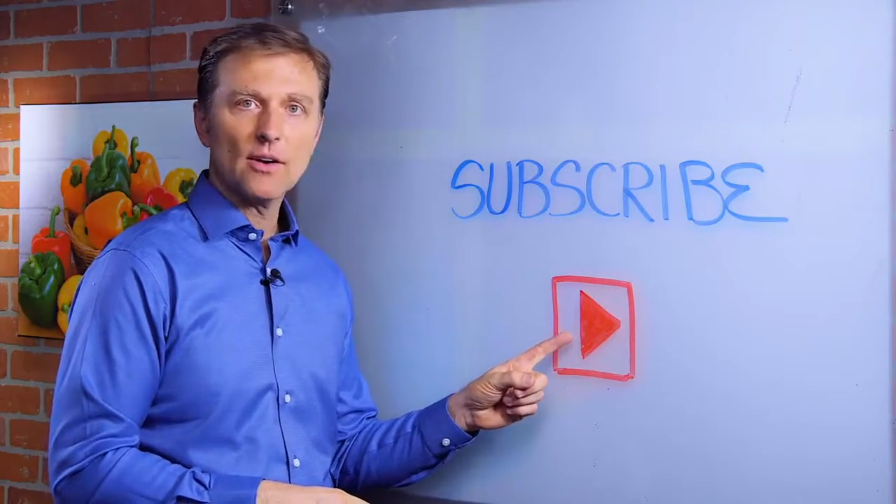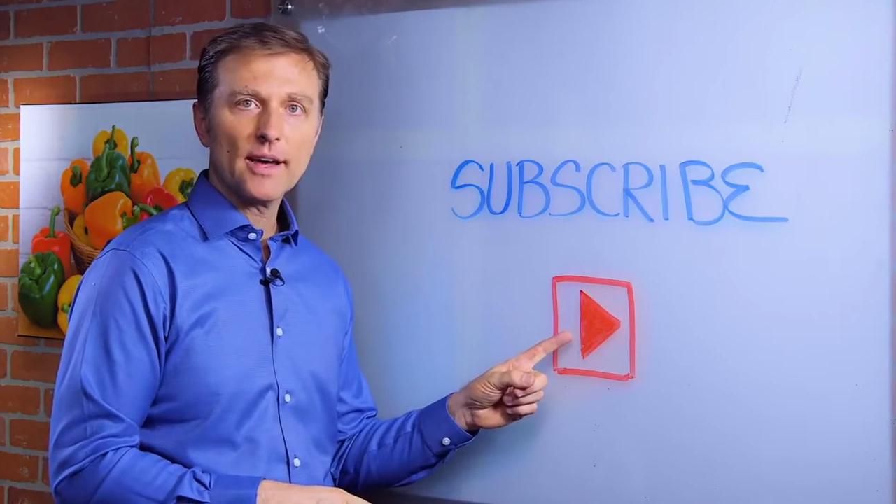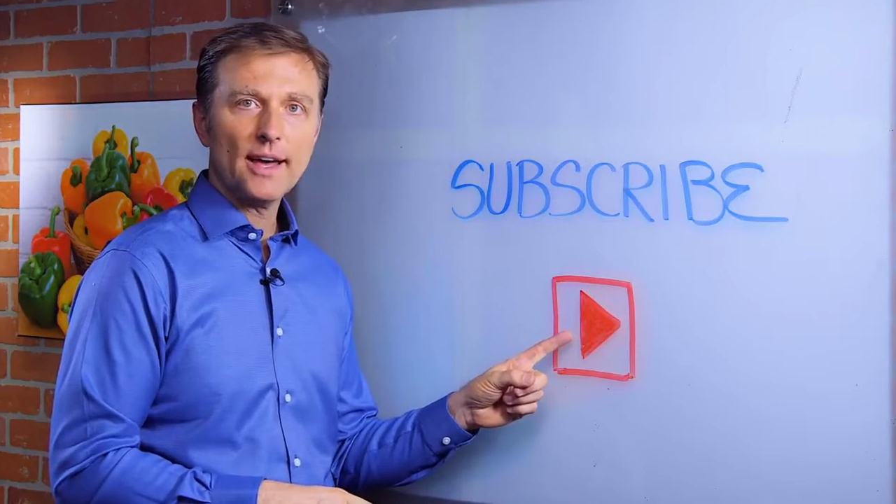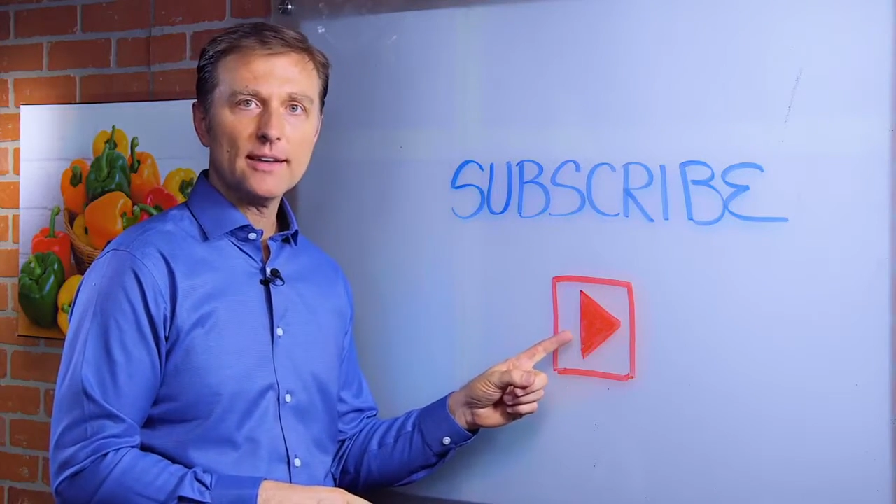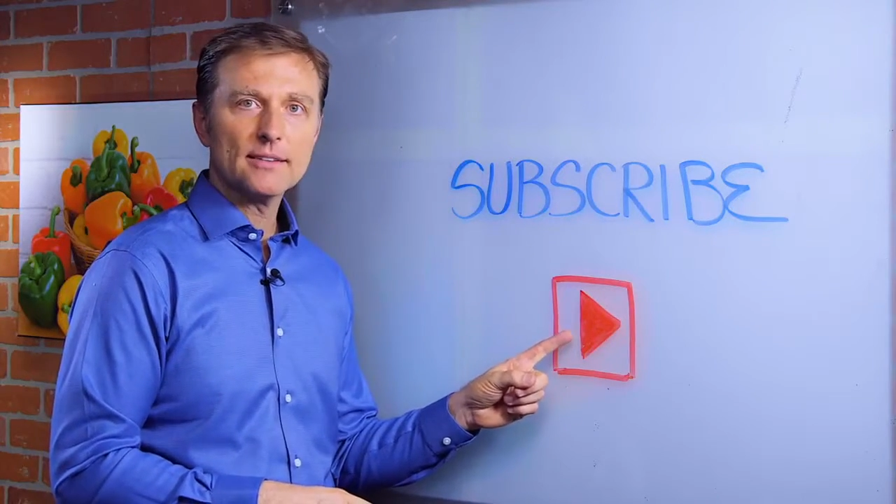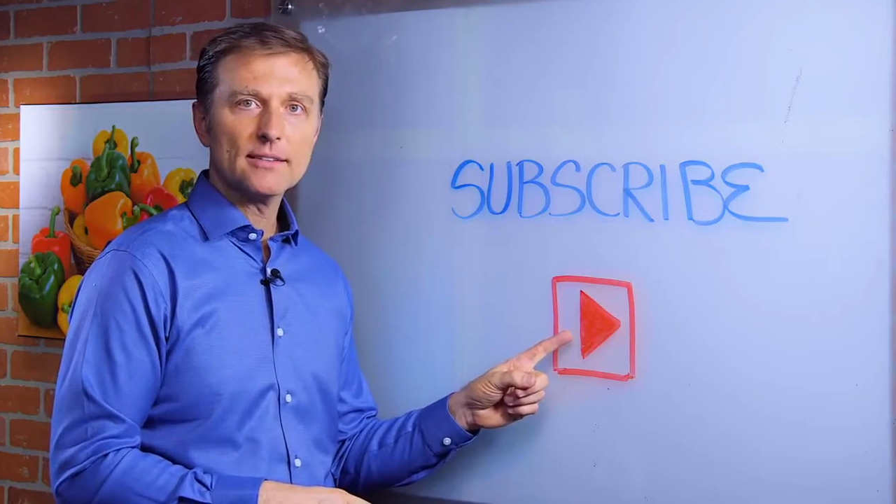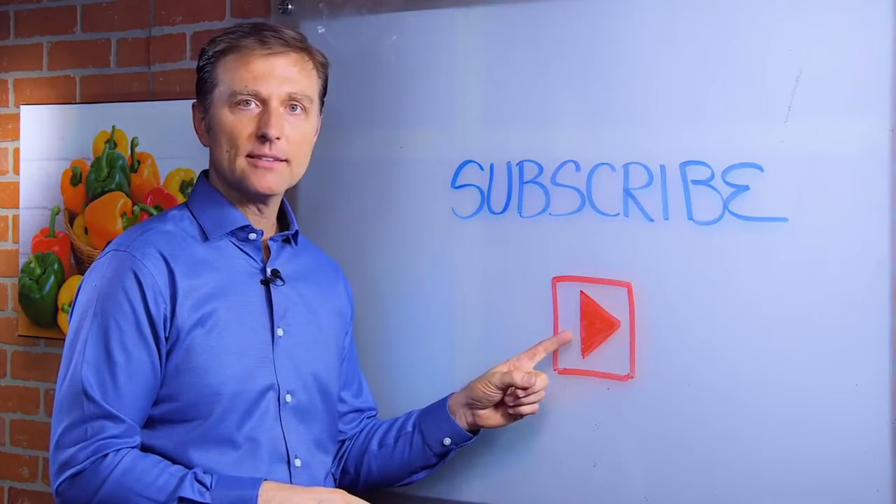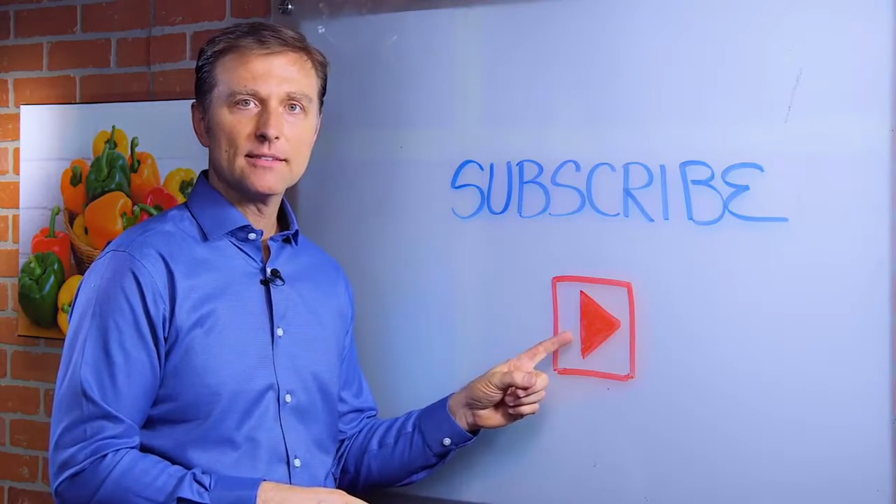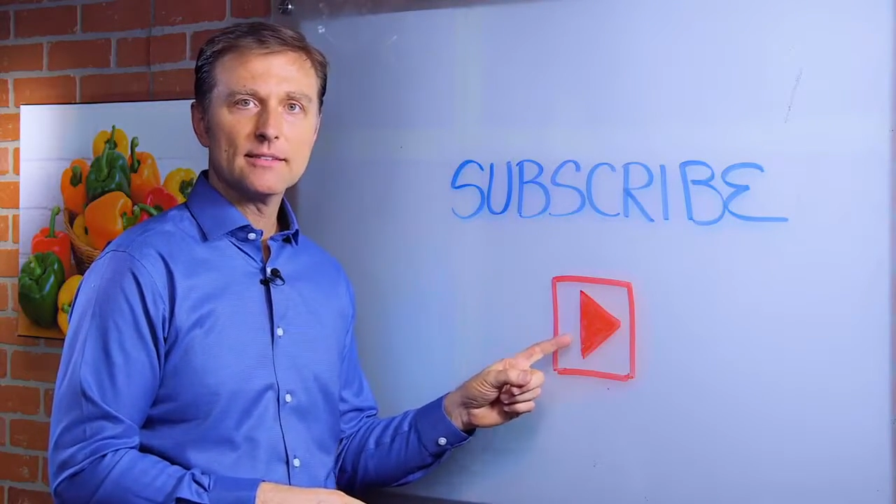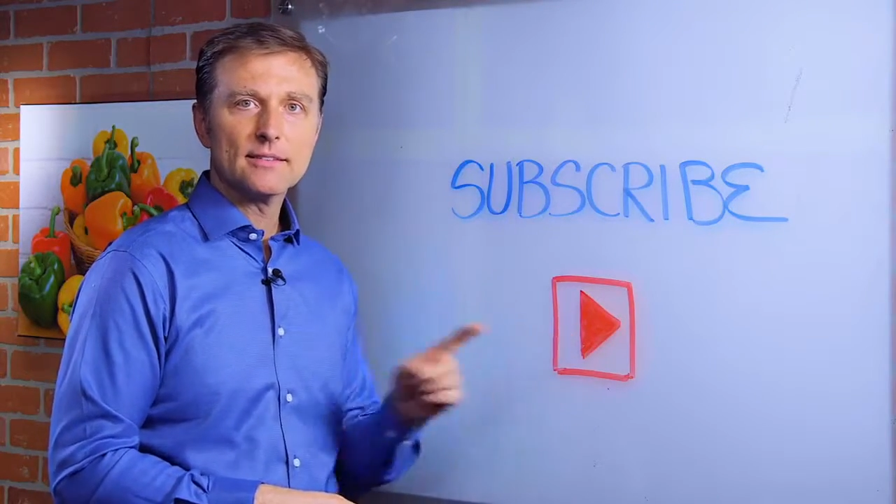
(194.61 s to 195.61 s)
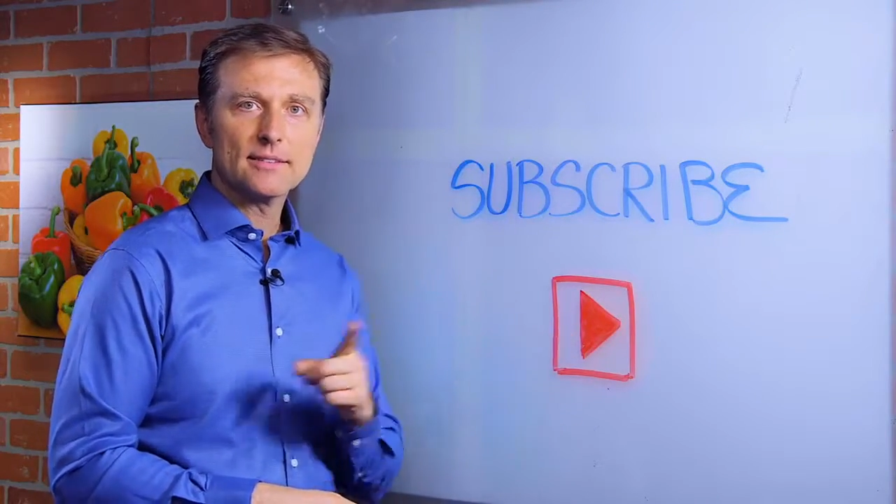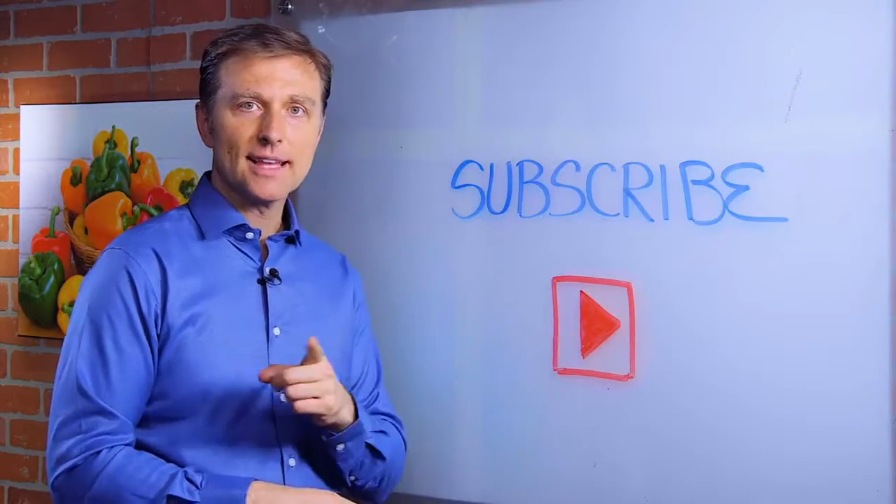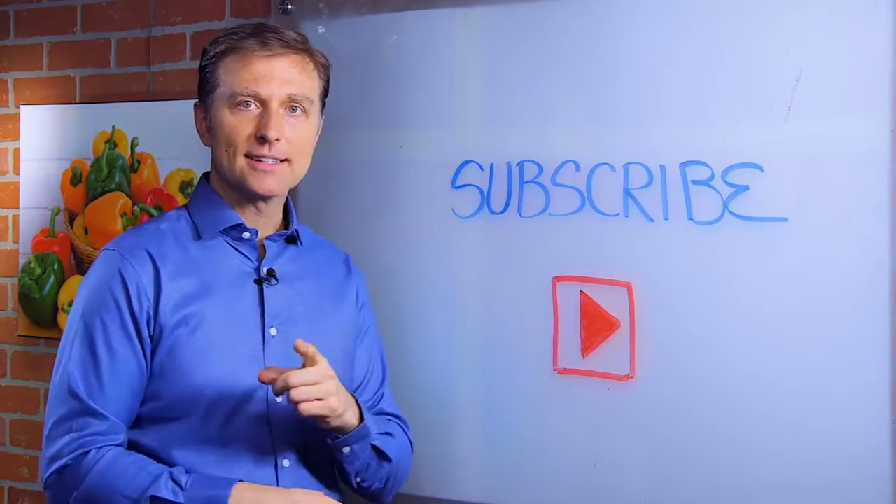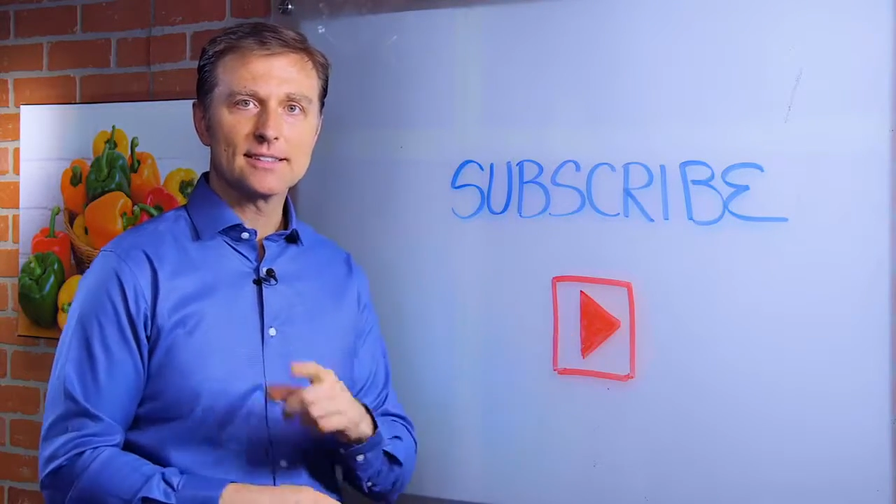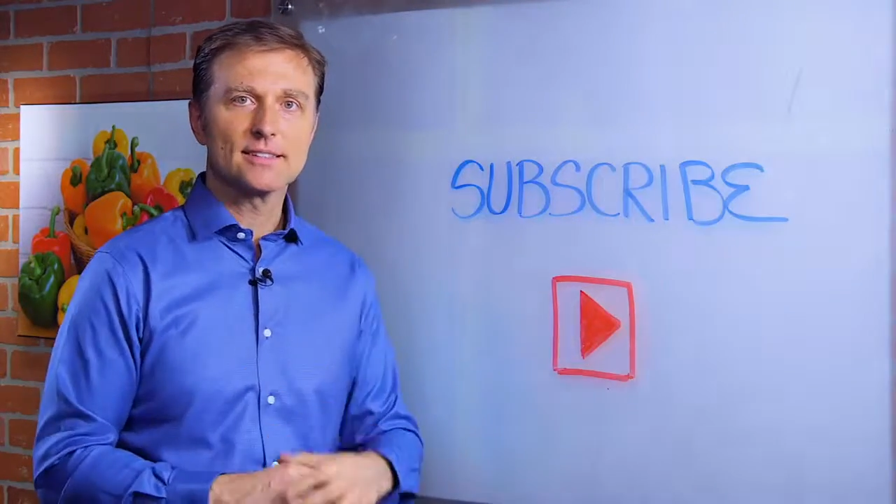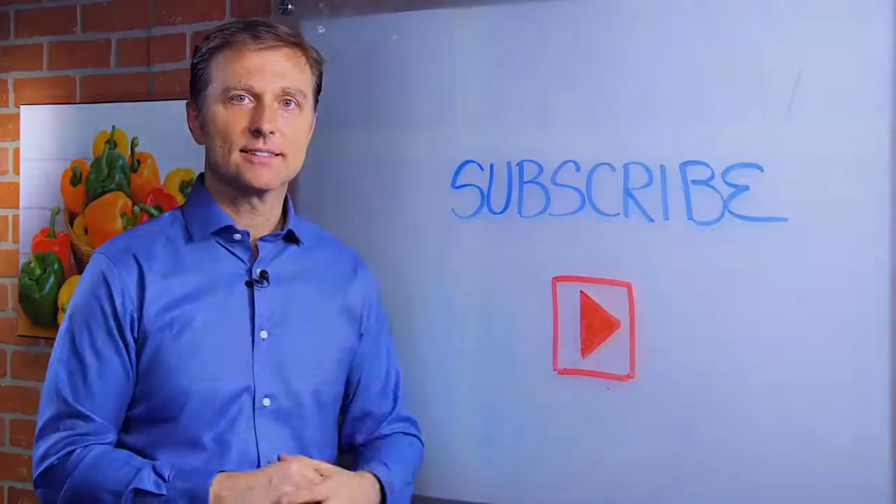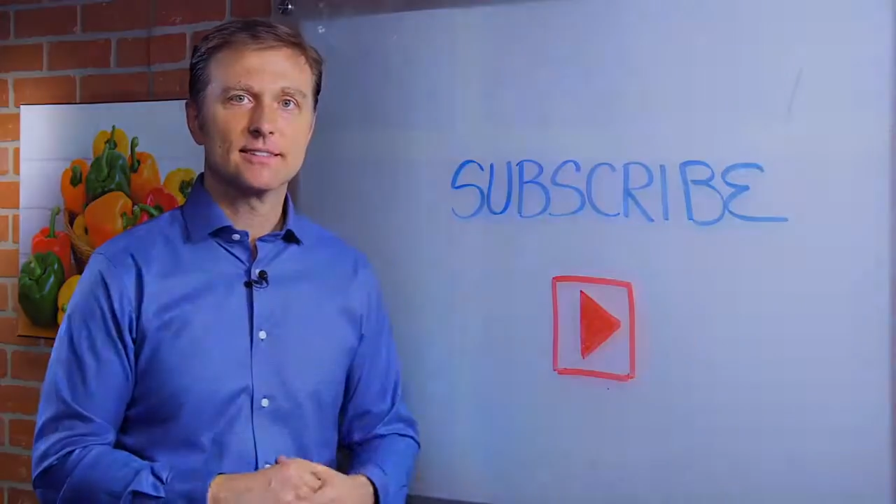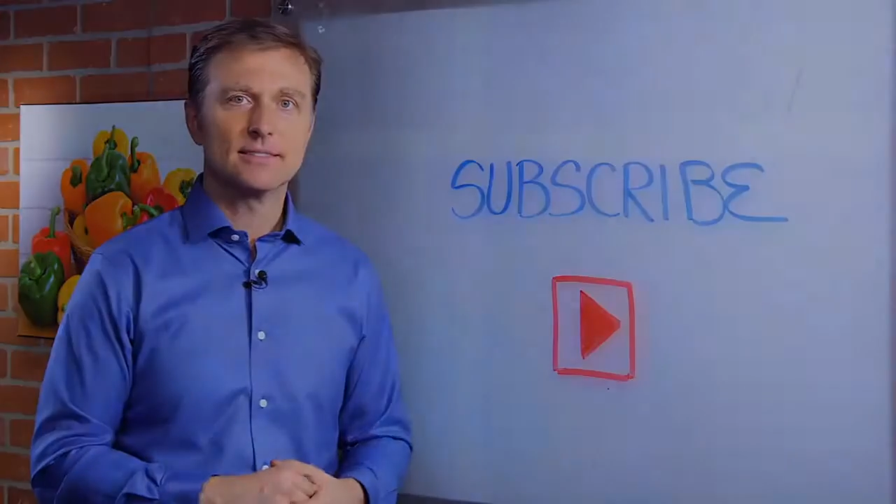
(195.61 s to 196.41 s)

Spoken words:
okay? Thanks.